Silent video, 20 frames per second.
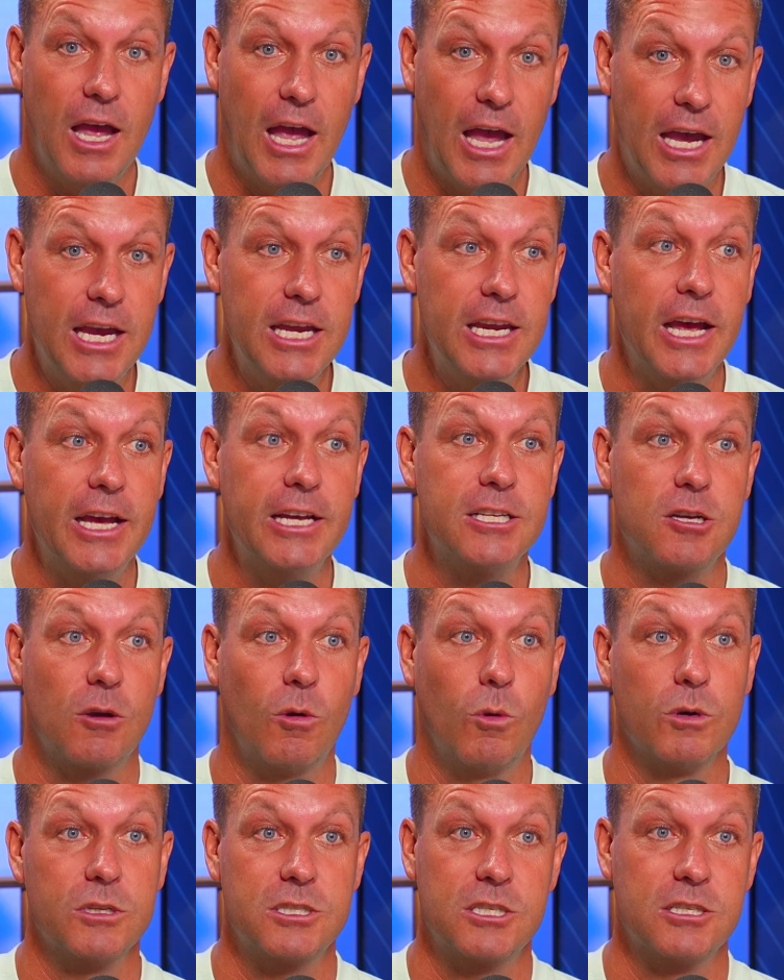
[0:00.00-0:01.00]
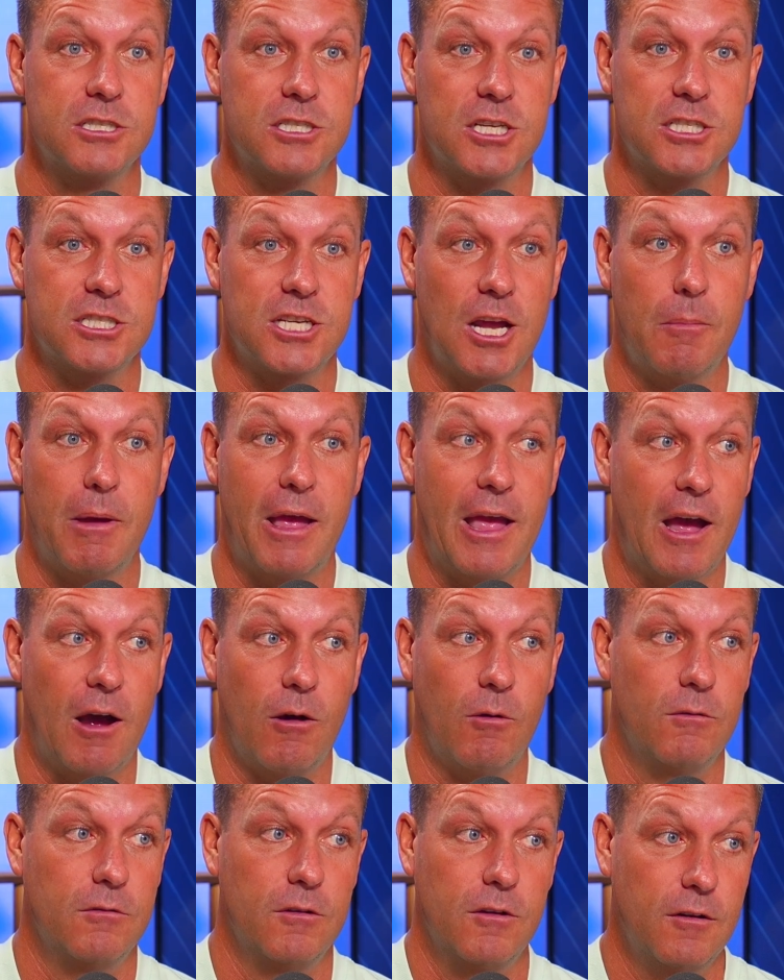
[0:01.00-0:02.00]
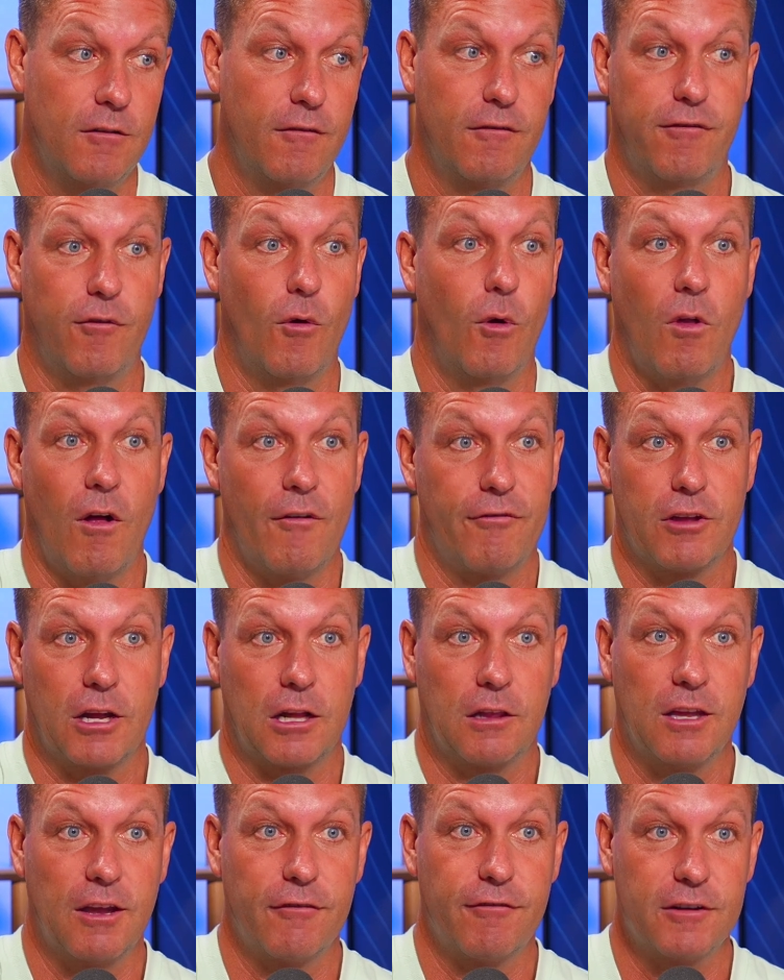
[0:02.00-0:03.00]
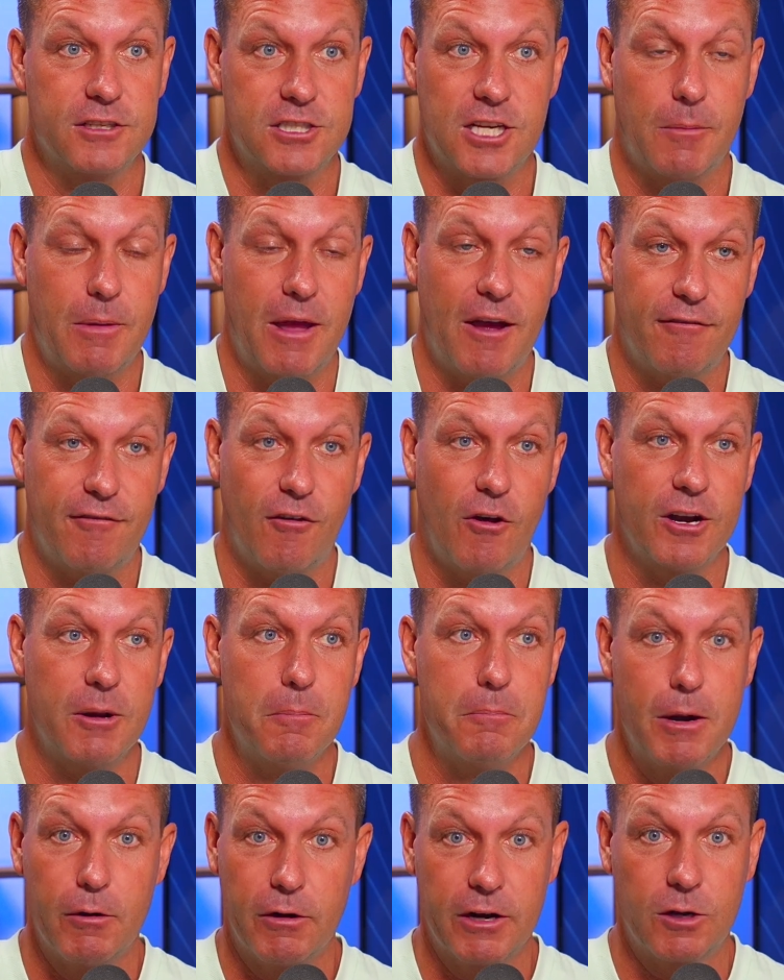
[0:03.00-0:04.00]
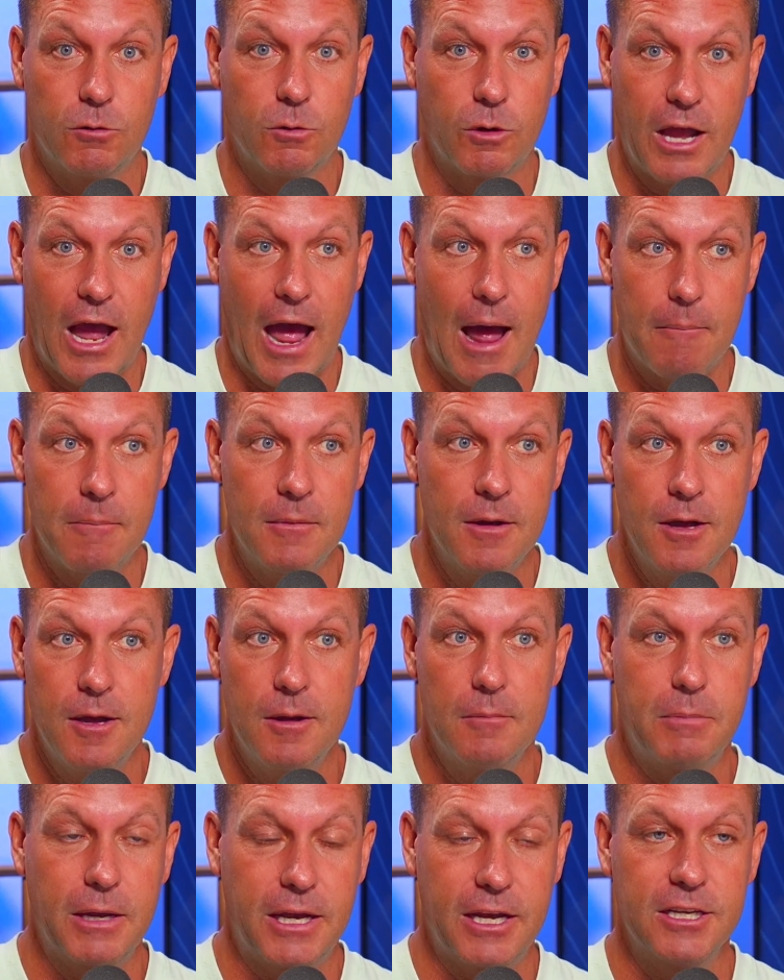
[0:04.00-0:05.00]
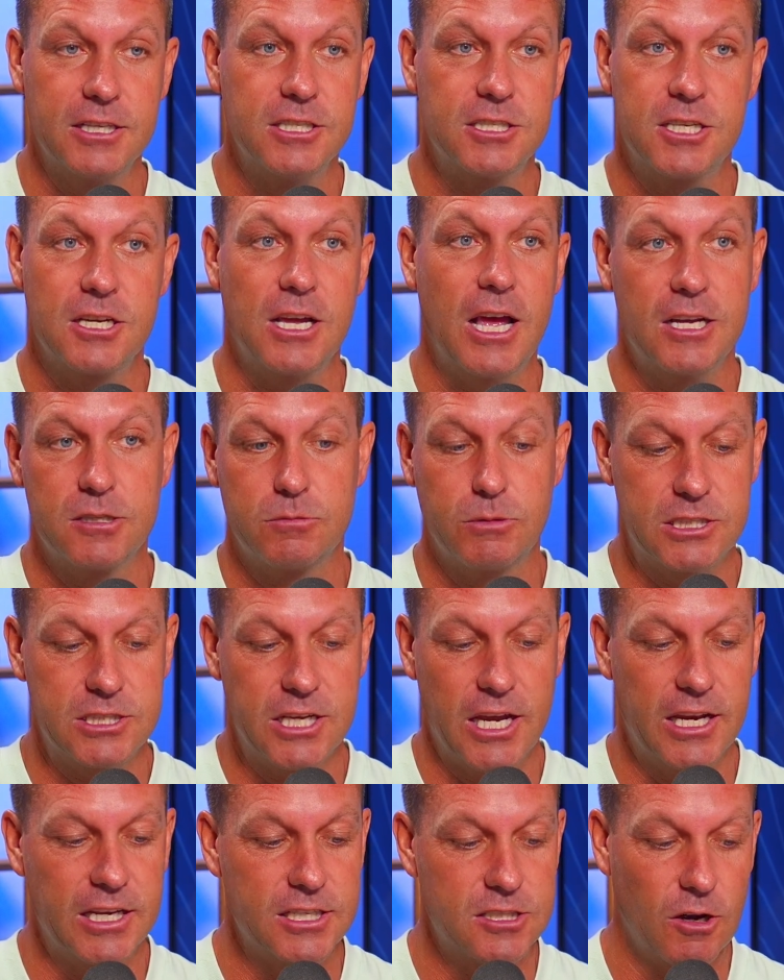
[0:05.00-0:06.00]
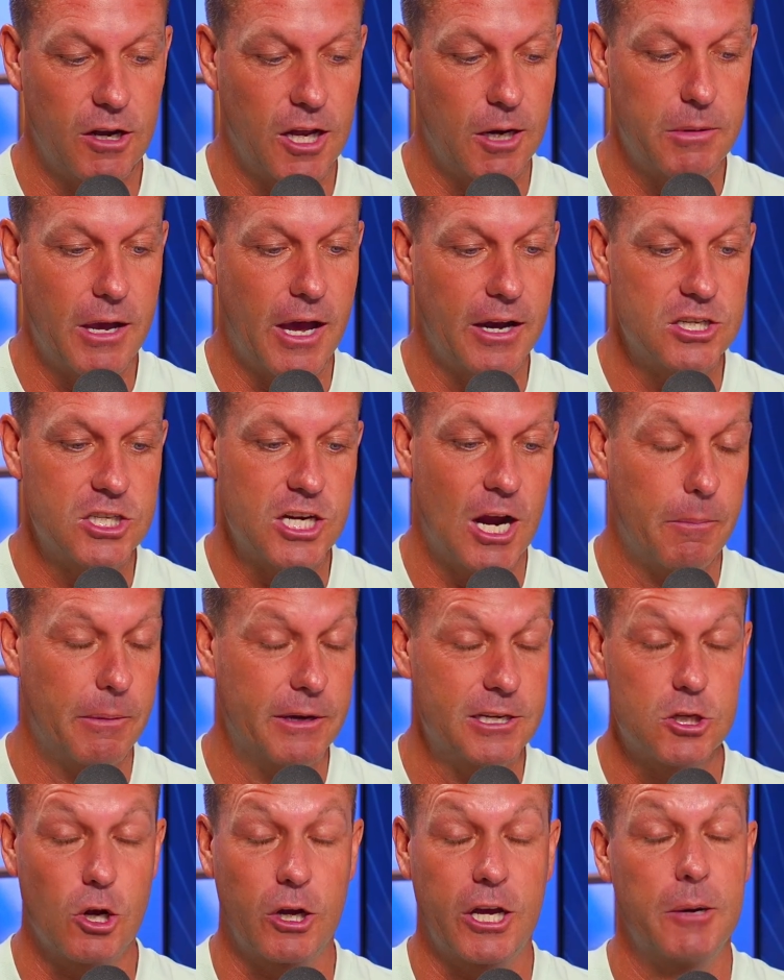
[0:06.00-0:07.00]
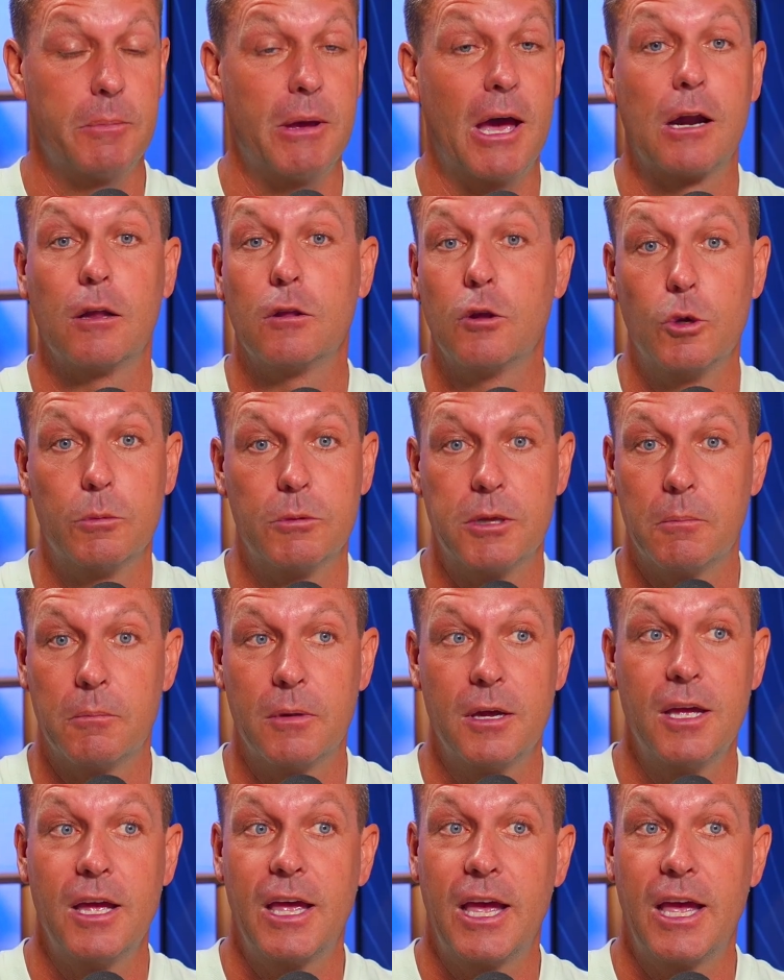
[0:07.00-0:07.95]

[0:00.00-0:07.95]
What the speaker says: he needs horses to somehow fall off the cliff and somehow find a miracle gap because, as we said, he's not going to be able to jump and he's not going to be able to loop them.